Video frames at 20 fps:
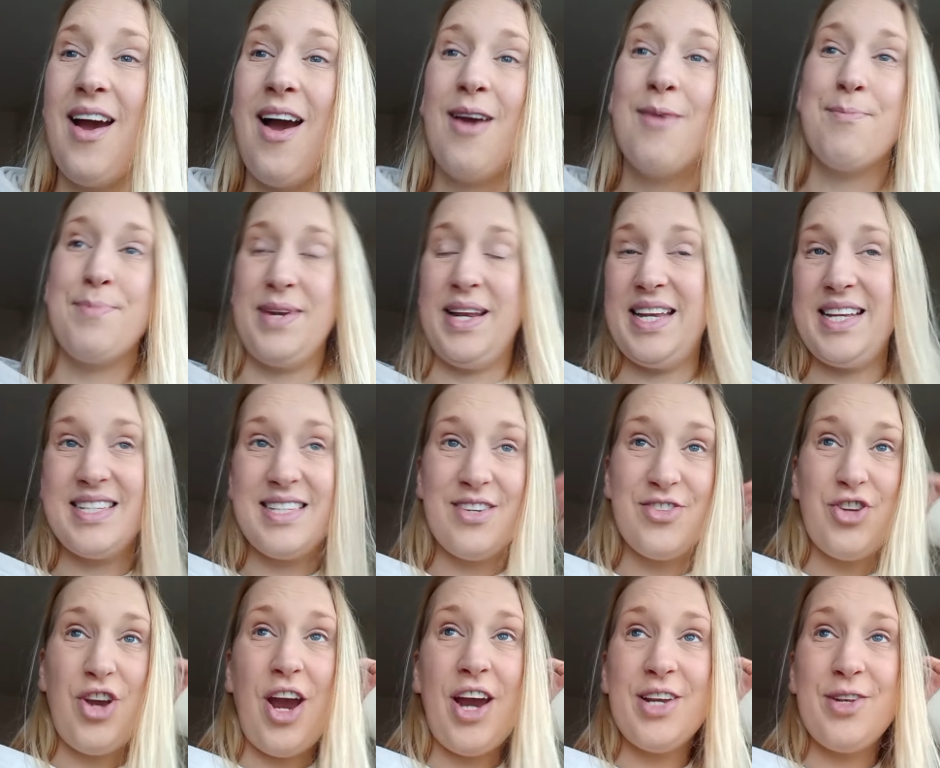I'm pleased and
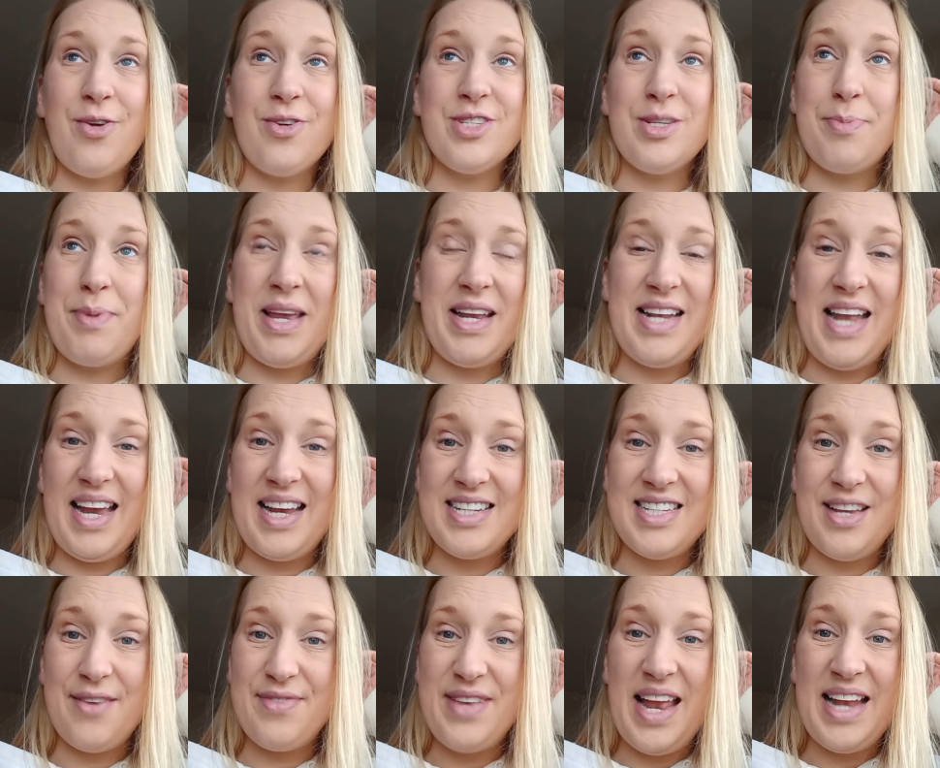trying not to be a
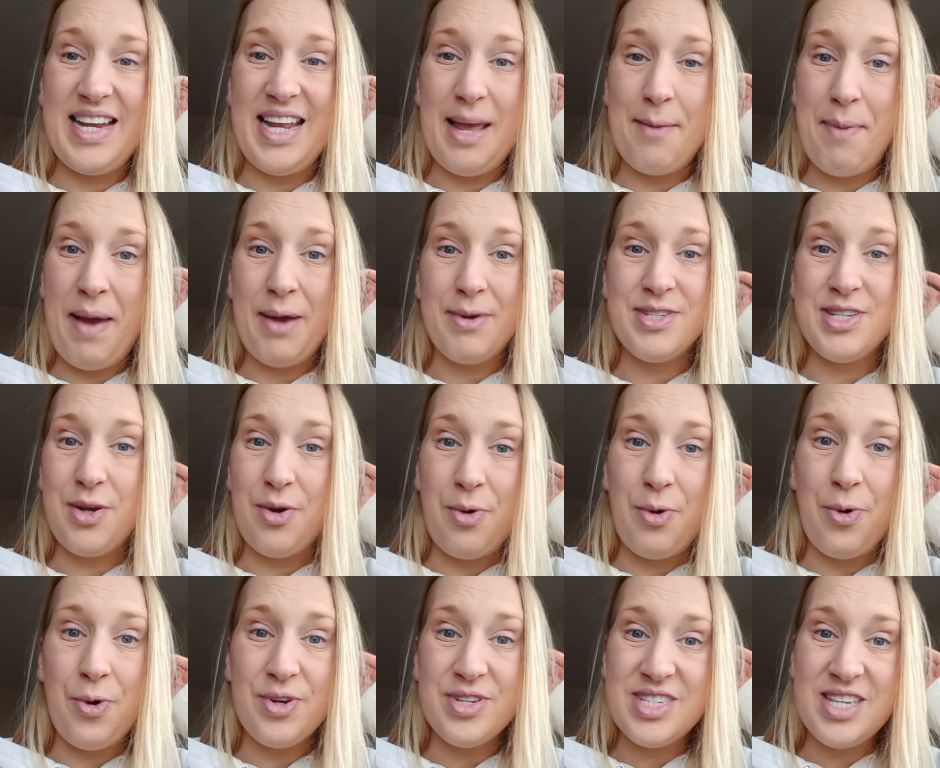negative Nelly about it
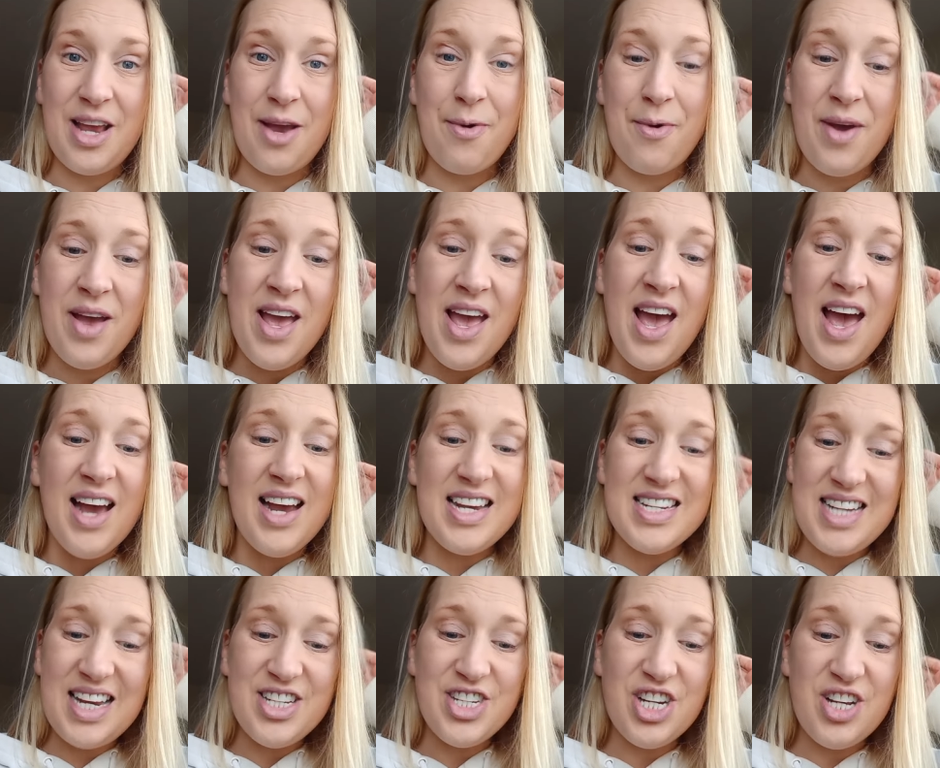all. So, because
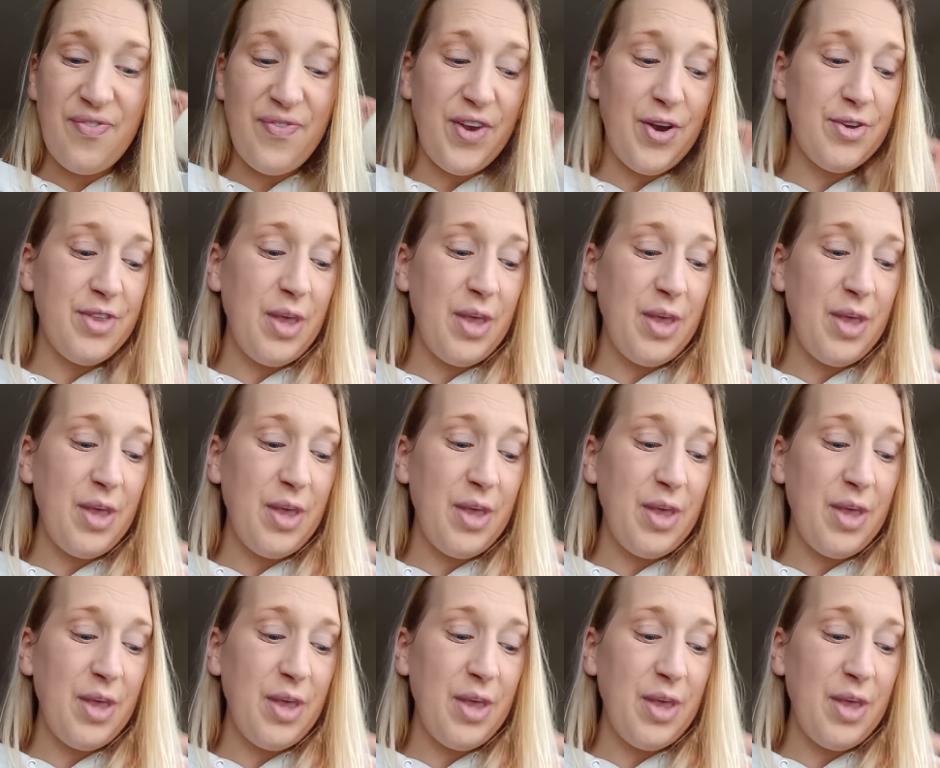I just feel